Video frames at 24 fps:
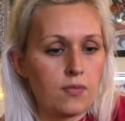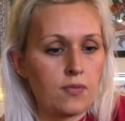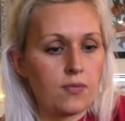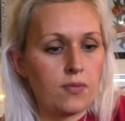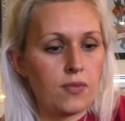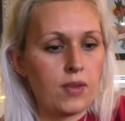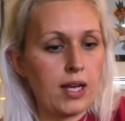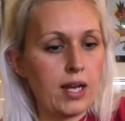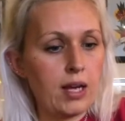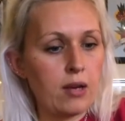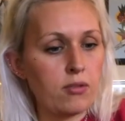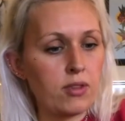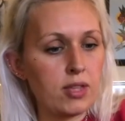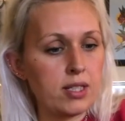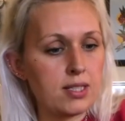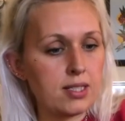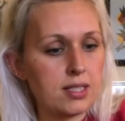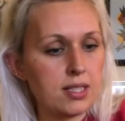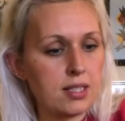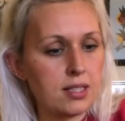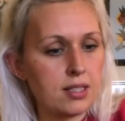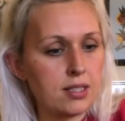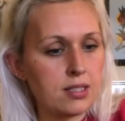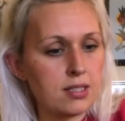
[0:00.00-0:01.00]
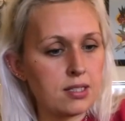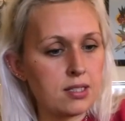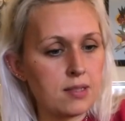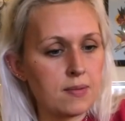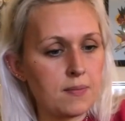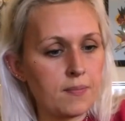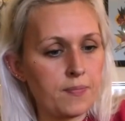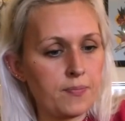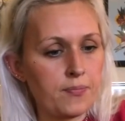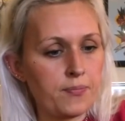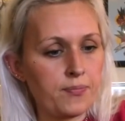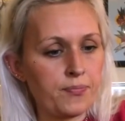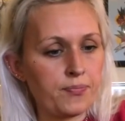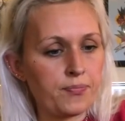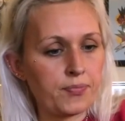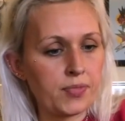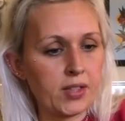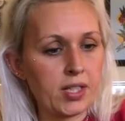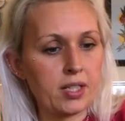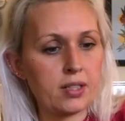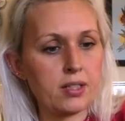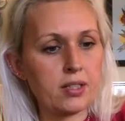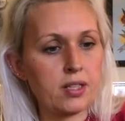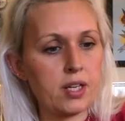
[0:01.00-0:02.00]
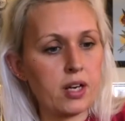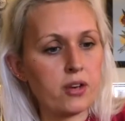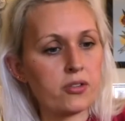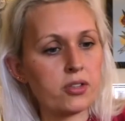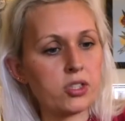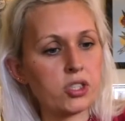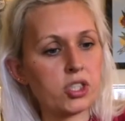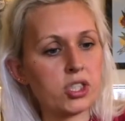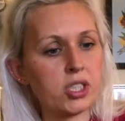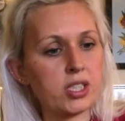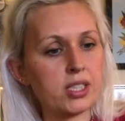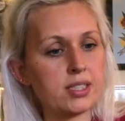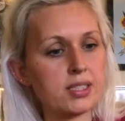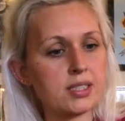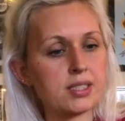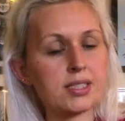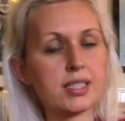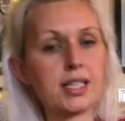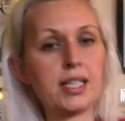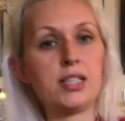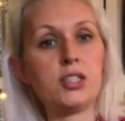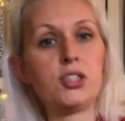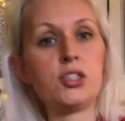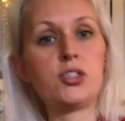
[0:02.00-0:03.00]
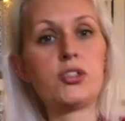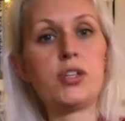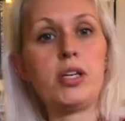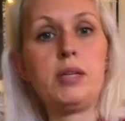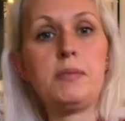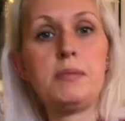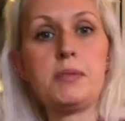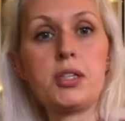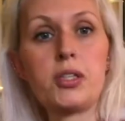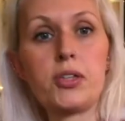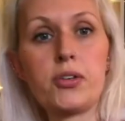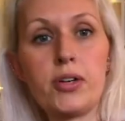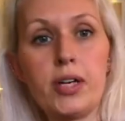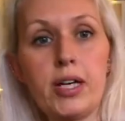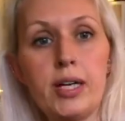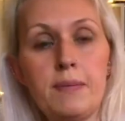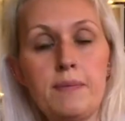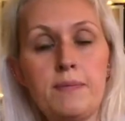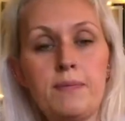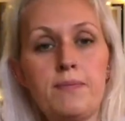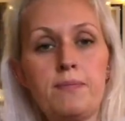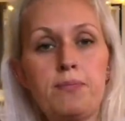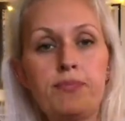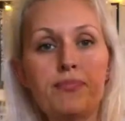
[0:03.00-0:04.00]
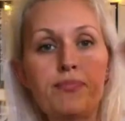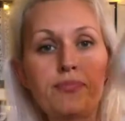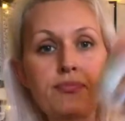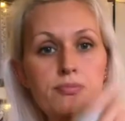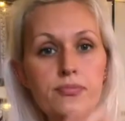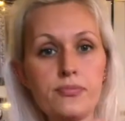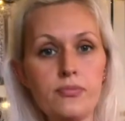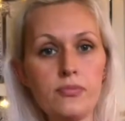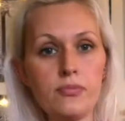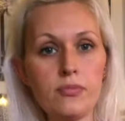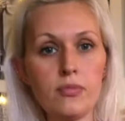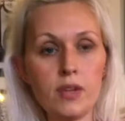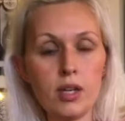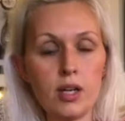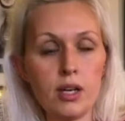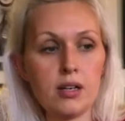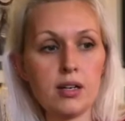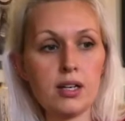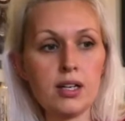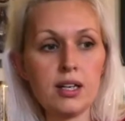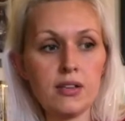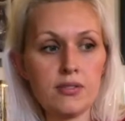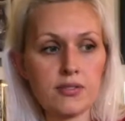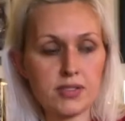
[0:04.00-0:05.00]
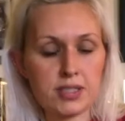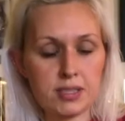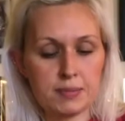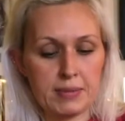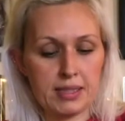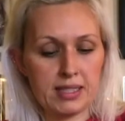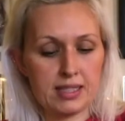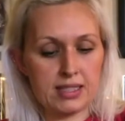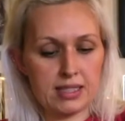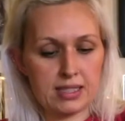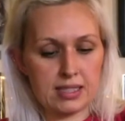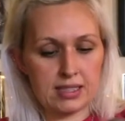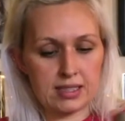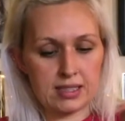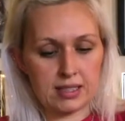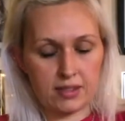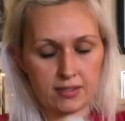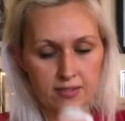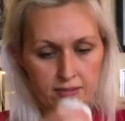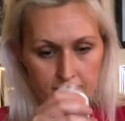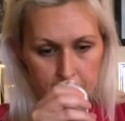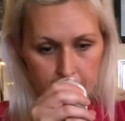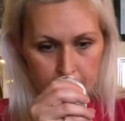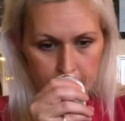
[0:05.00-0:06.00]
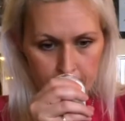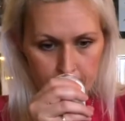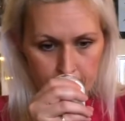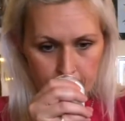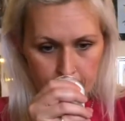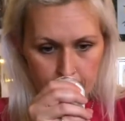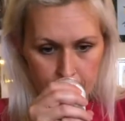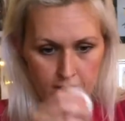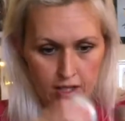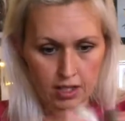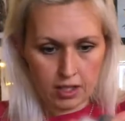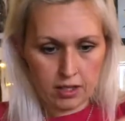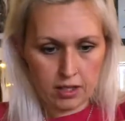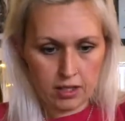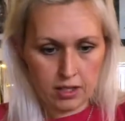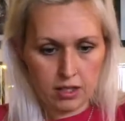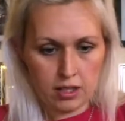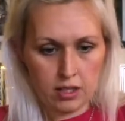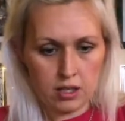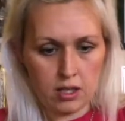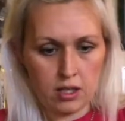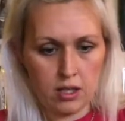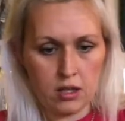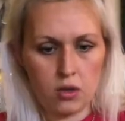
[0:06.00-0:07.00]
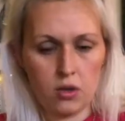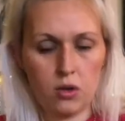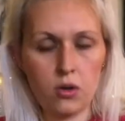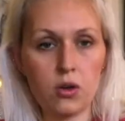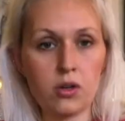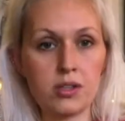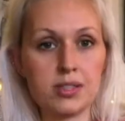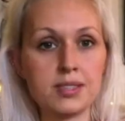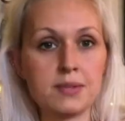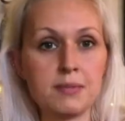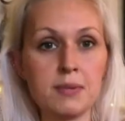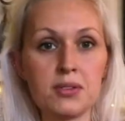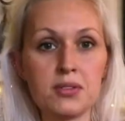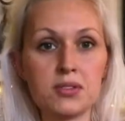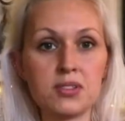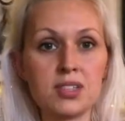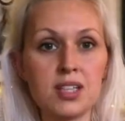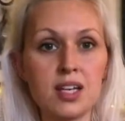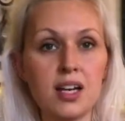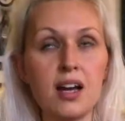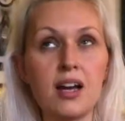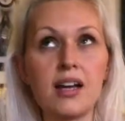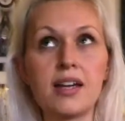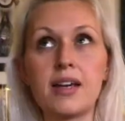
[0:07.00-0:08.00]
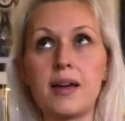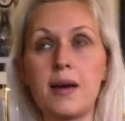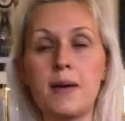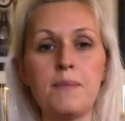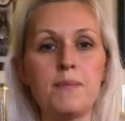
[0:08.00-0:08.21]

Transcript: Now this is Nourishing Skin Treatment Cream, and I love the smell of this stuff. Oh, it smells like